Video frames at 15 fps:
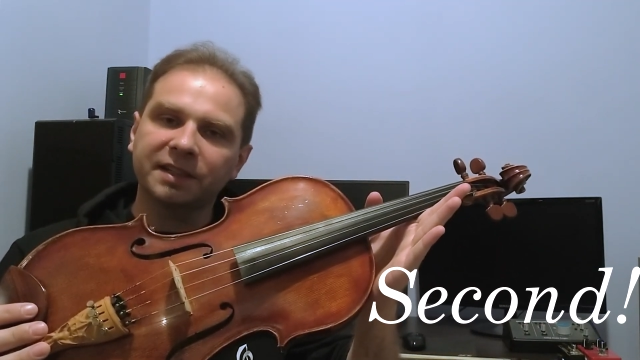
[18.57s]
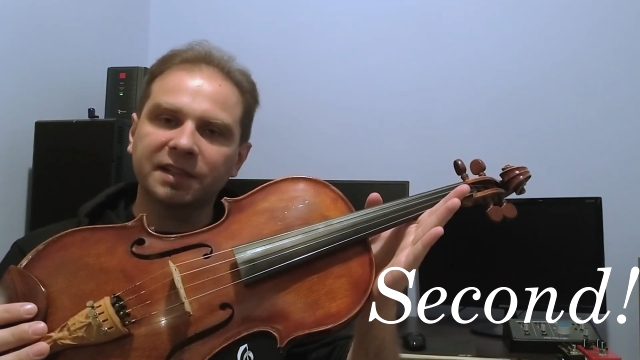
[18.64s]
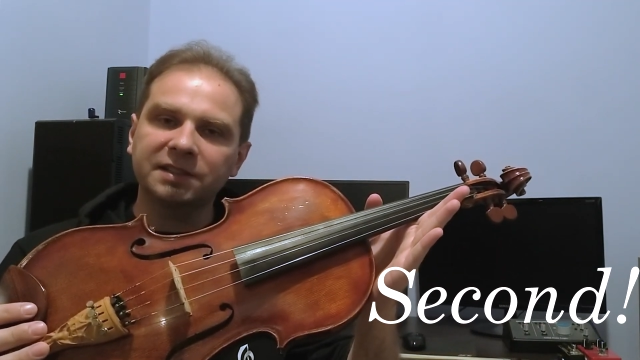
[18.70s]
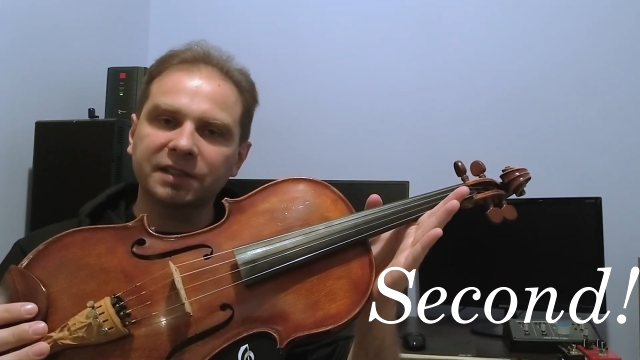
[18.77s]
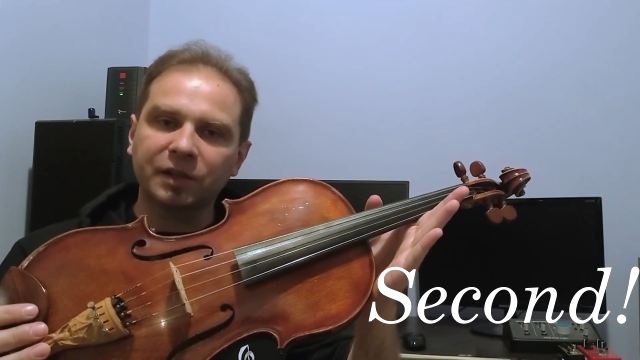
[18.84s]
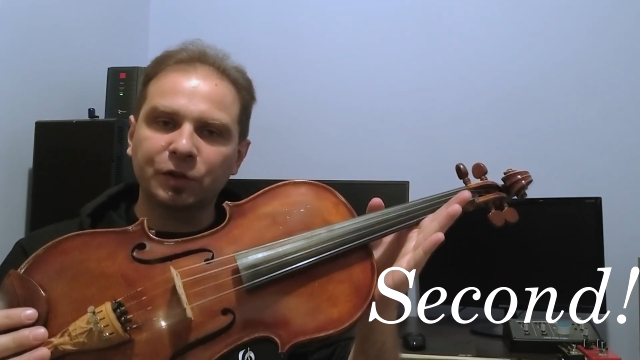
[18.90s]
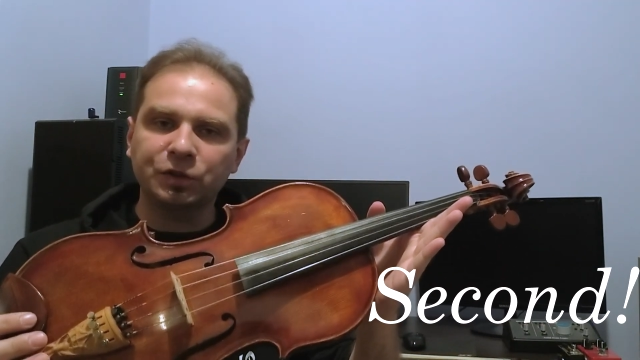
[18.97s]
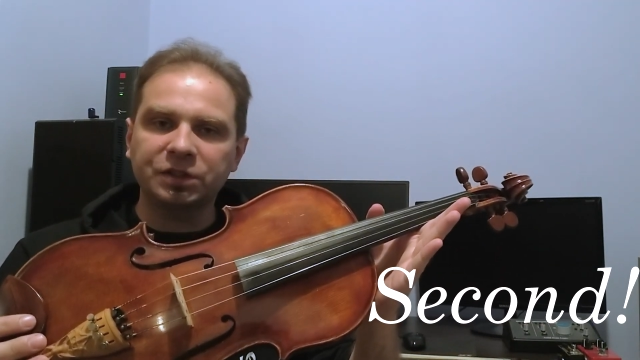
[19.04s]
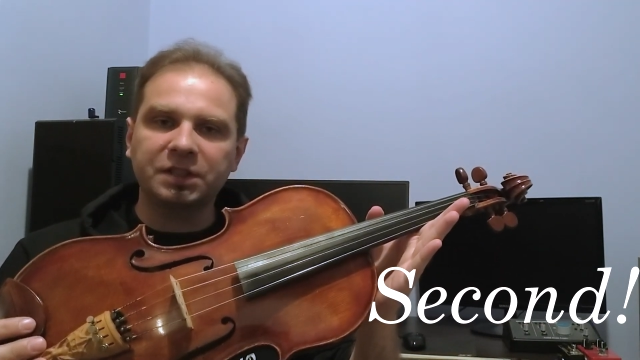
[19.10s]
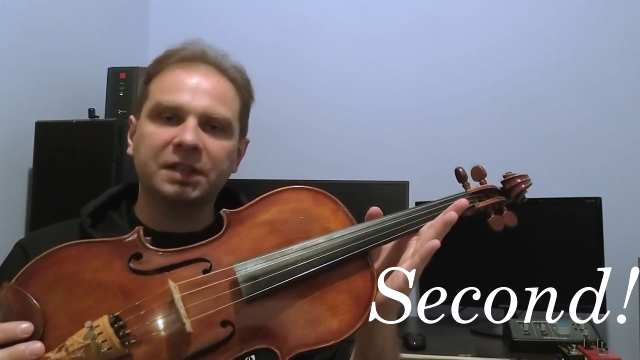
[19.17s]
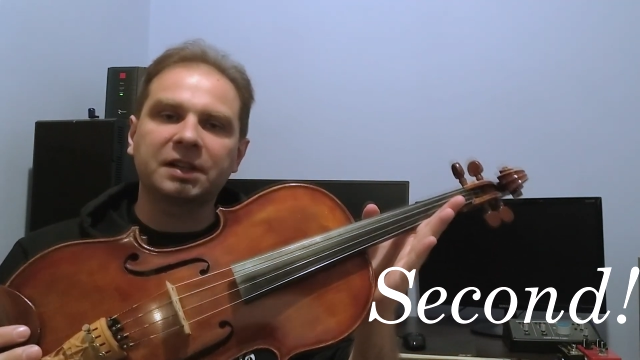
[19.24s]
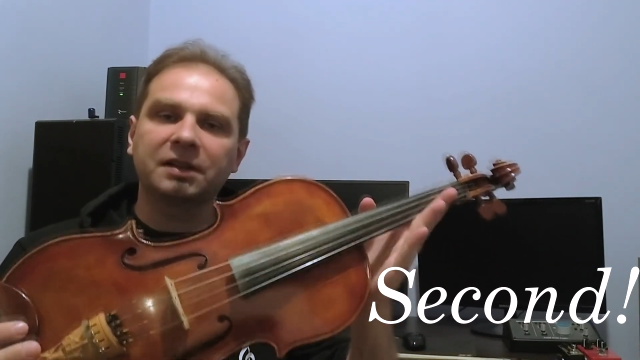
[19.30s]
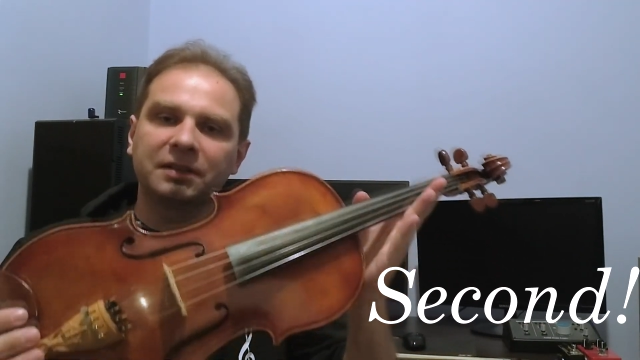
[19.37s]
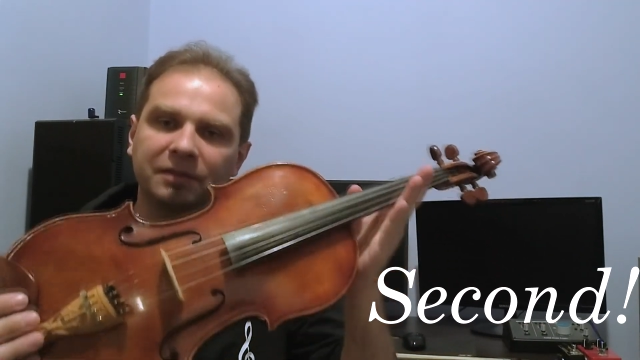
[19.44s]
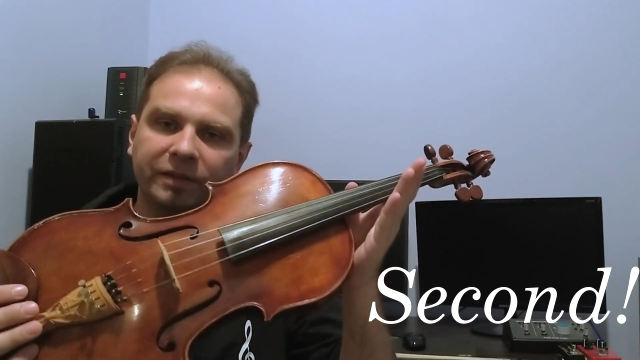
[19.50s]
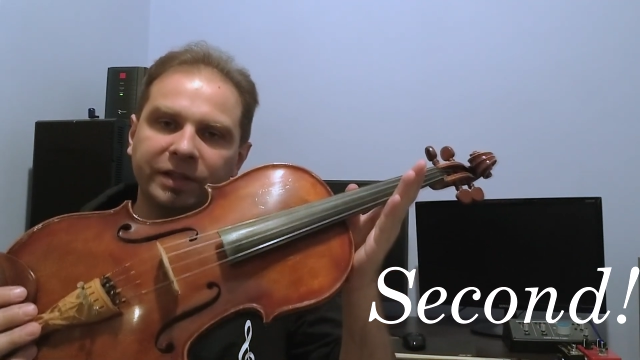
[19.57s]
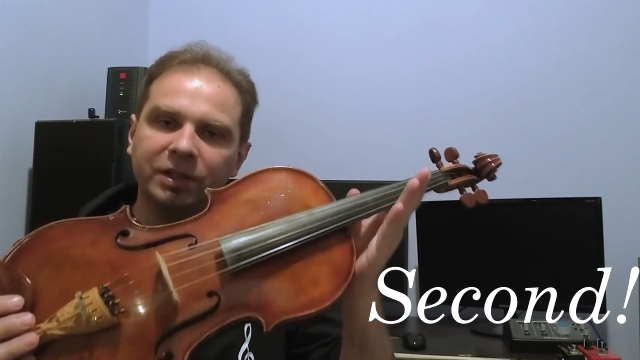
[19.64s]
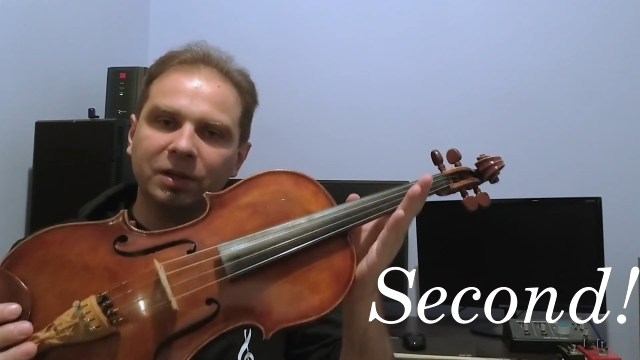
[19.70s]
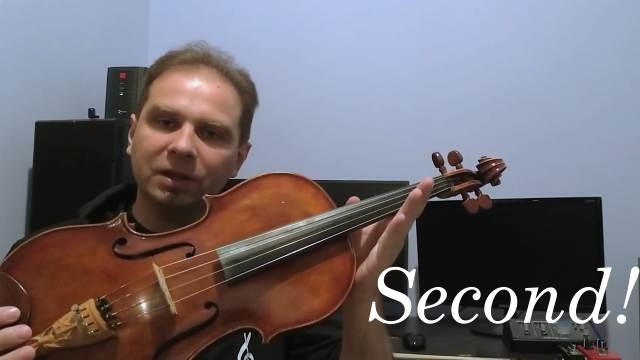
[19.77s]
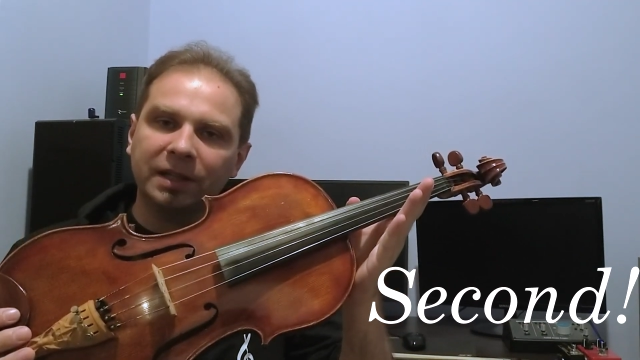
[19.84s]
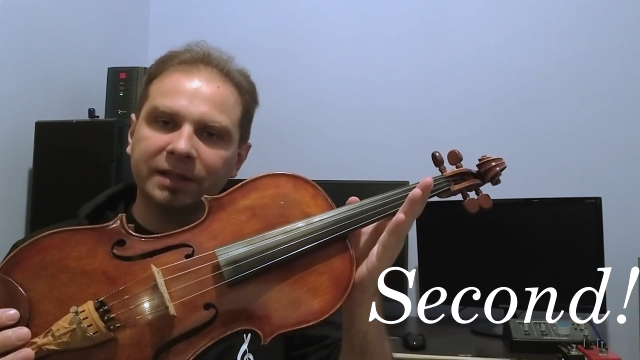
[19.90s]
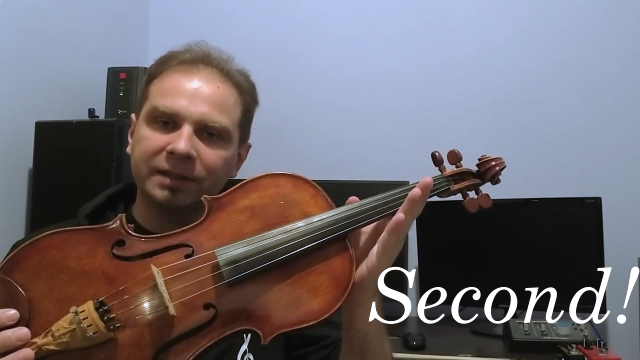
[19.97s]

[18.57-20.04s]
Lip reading: acoustic viola.